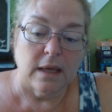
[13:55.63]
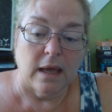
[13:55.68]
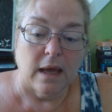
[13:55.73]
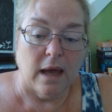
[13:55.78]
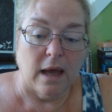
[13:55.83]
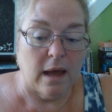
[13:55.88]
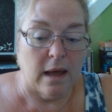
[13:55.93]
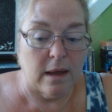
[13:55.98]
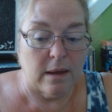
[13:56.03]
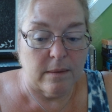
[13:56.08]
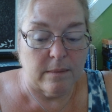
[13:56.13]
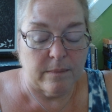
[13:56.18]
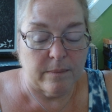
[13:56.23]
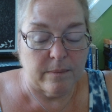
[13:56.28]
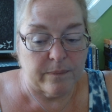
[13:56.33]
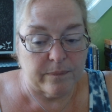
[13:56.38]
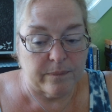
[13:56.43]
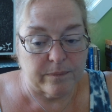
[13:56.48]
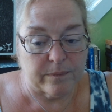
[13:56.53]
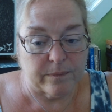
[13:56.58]
Um,
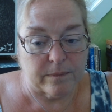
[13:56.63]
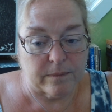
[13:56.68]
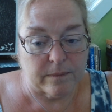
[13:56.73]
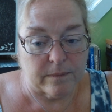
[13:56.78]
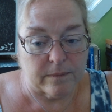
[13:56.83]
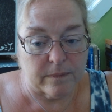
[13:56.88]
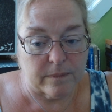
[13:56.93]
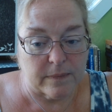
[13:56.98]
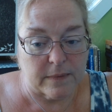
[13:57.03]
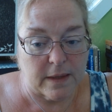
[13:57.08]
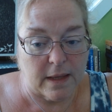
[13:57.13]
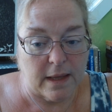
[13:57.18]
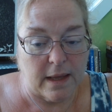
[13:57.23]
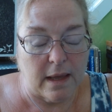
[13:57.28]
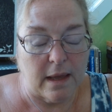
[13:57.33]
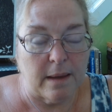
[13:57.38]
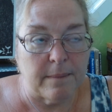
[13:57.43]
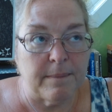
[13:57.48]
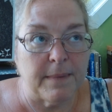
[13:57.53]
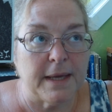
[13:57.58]

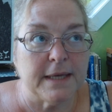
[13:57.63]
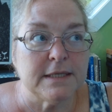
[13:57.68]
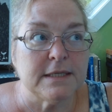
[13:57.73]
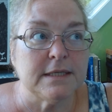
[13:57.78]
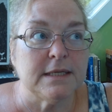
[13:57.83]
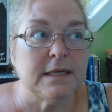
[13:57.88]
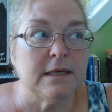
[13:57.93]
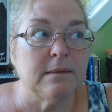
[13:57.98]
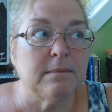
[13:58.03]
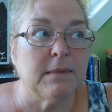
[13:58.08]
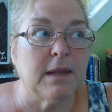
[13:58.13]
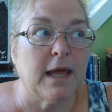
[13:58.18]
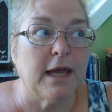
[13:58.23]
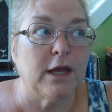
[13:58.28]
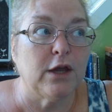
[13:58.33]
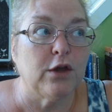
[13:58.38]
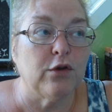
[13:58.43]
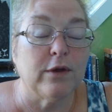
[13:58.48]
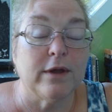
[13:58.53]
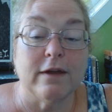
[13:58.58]
it may seem like
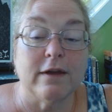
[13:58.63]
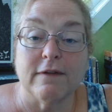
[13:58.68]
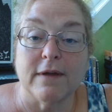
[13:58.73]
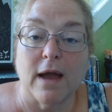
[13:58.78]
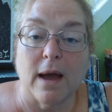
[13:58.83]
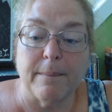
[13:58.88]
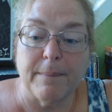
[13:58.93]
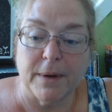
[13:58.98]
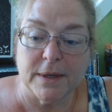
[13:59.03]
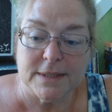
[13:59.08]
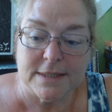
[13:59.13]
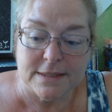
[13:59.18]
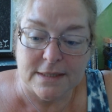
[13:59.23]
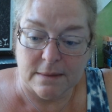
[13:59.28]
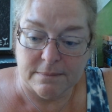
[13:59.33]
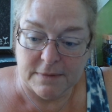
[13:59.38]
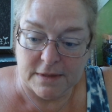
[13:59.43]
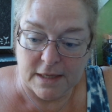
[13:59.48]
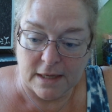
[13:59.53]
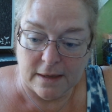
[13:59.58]
you're giving up on
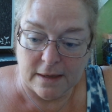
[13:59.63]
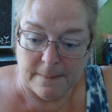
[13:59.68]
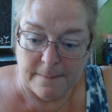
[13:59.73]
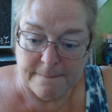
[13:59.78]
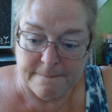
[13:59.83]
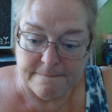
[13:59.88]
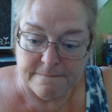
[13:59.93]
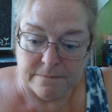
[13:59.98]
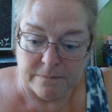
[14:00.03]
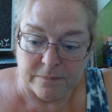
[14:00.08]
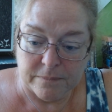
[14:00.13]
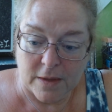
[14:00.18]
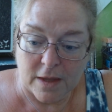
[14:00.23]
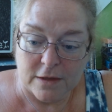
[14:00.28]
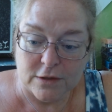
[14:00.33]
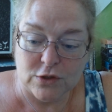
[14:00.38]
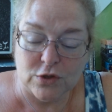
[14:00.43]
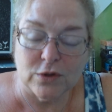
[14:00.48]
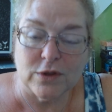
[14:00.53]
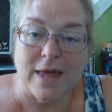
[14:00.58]
something
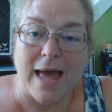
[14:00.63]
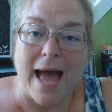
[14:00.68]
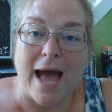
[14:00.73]
to the